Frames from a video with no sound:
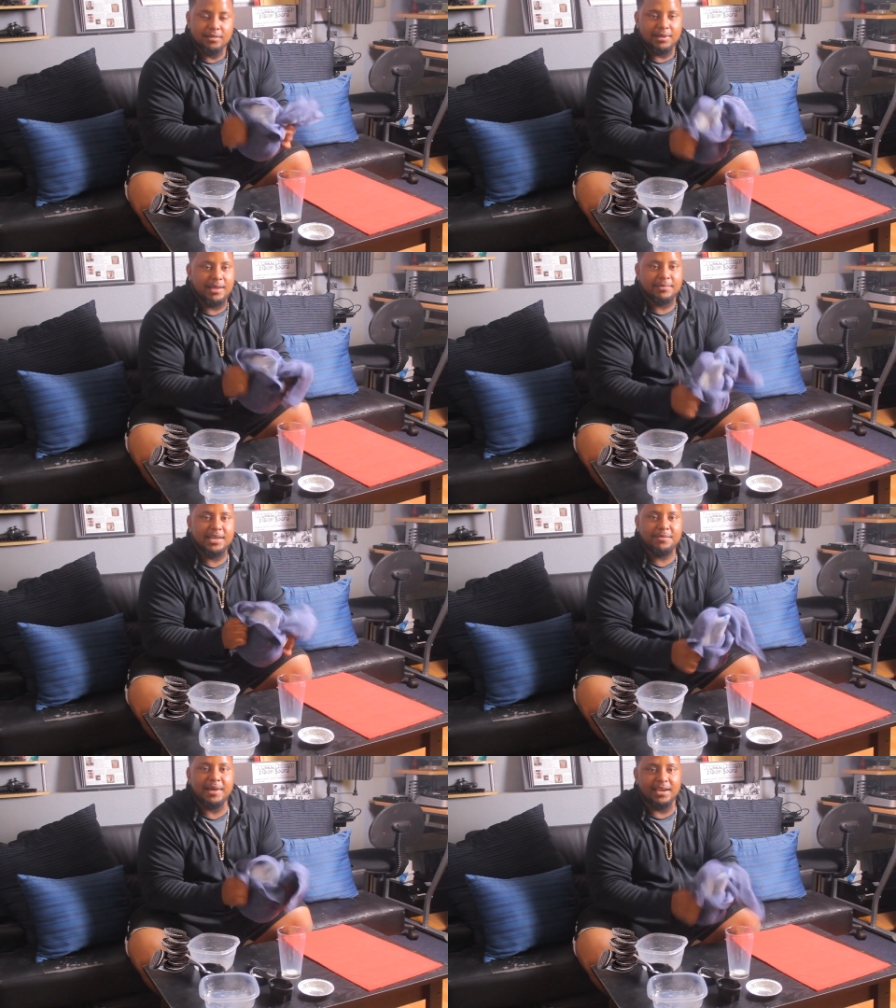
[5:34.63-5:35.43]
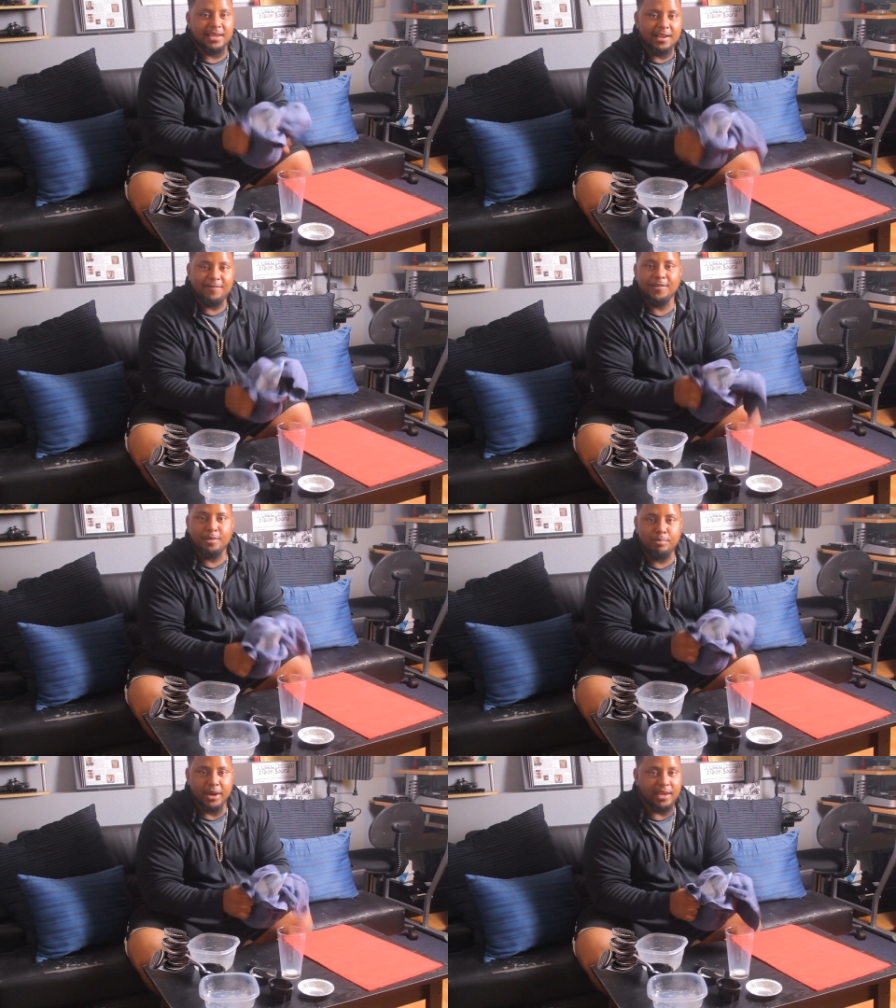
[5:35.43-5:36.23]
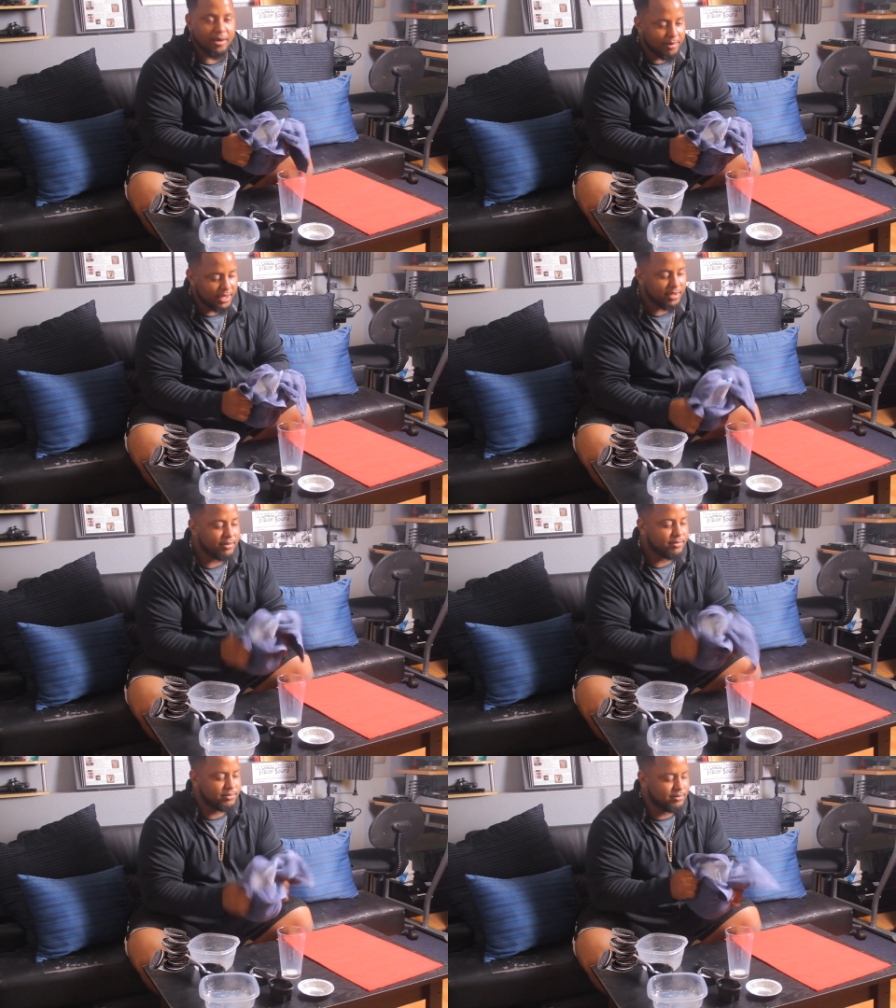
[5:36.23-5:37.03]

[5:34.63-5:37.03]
Like, man, you about to get up before you break your heel.